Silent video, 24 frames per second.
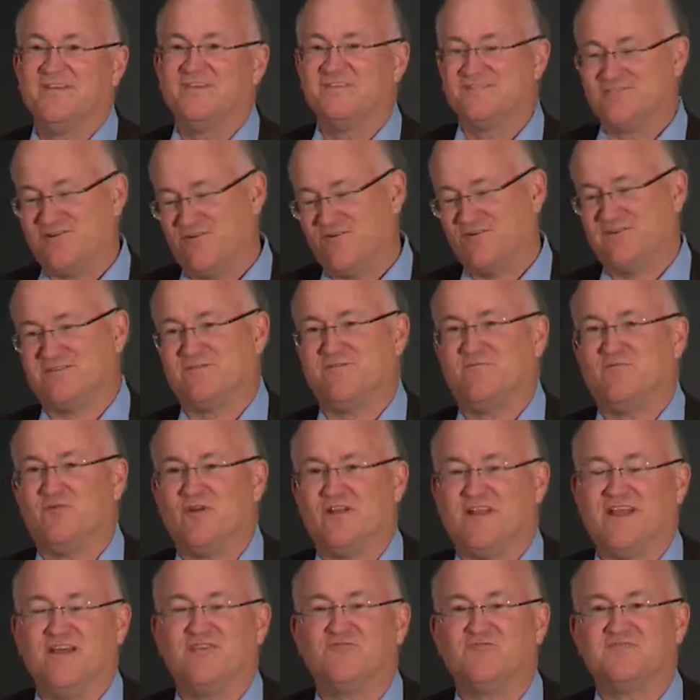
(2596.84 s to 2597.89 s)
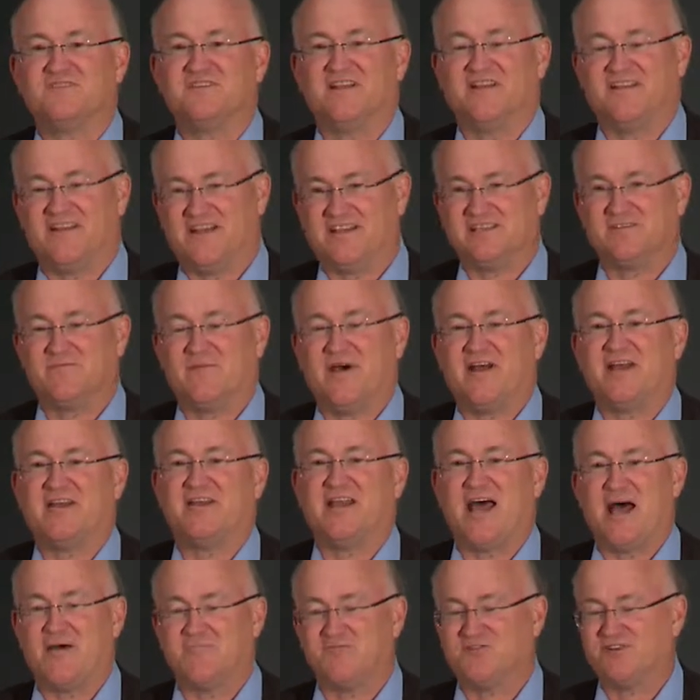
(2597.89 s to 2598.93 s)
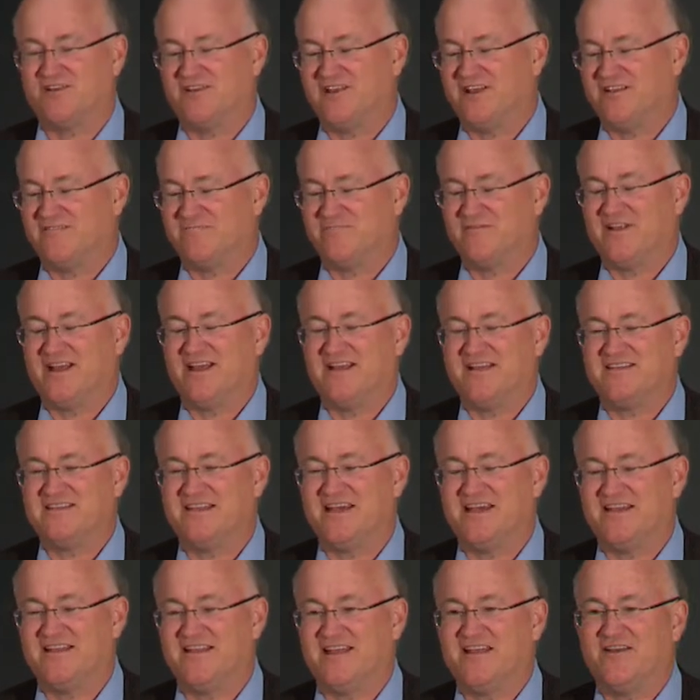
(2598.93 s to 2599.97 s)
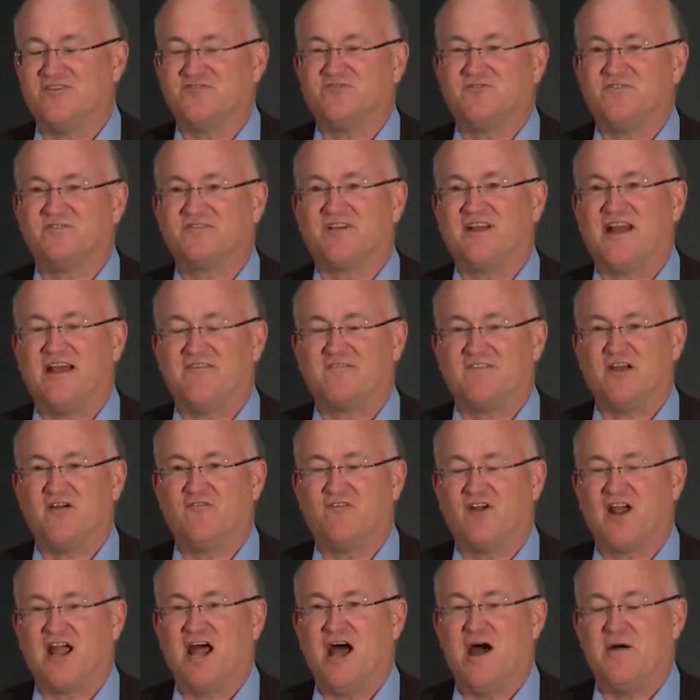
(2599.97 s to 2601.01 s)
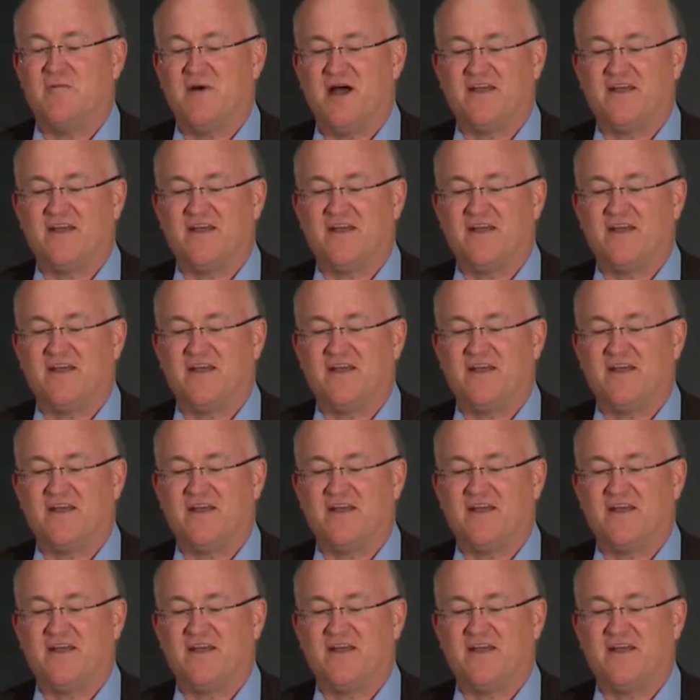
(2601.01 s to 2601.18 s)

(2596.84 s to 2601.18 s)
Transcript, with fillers: So it's one of the interesting things about adoption that, that uh, the industry is going to have to overcome.